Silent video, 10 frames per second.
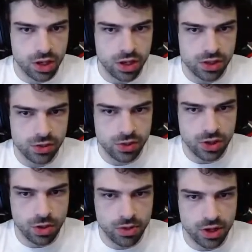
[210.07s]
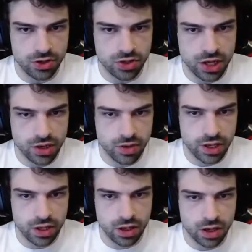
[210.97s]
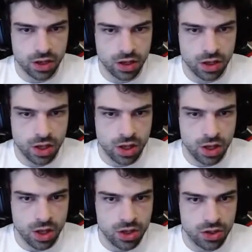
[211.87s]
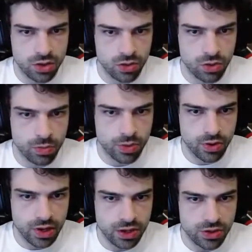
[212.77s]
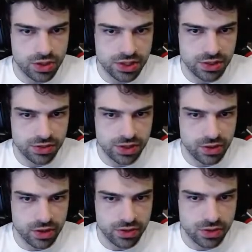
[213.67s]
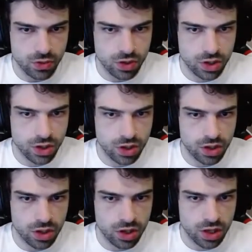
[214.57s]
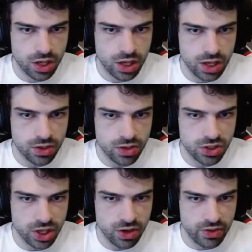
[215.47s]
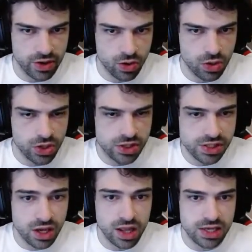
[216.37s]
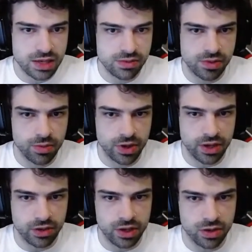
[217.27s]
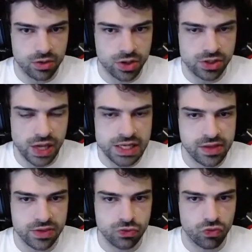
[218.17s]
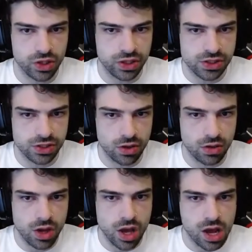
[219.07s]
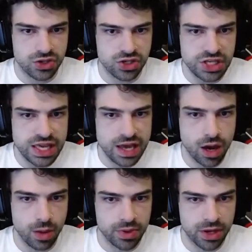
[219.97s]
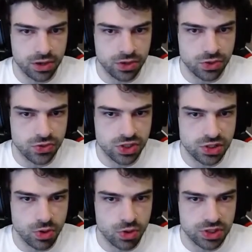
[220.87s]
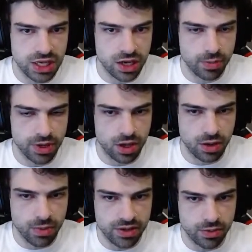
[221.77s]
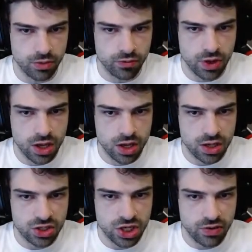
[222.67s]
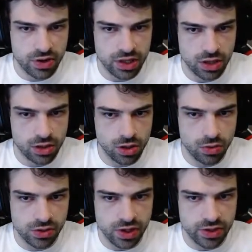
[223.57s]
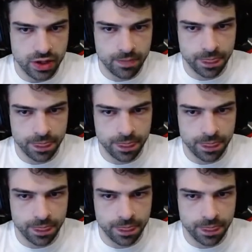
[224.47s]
So when you come around, you check right here. You're looping around. You can still see around this corner, and you can check right there. Or you can sit. A lot of times people are killing in hookah, so I take this really slow. I'll just get up here. Use the smoke to get up here and make them move. Check right there. No one's right there.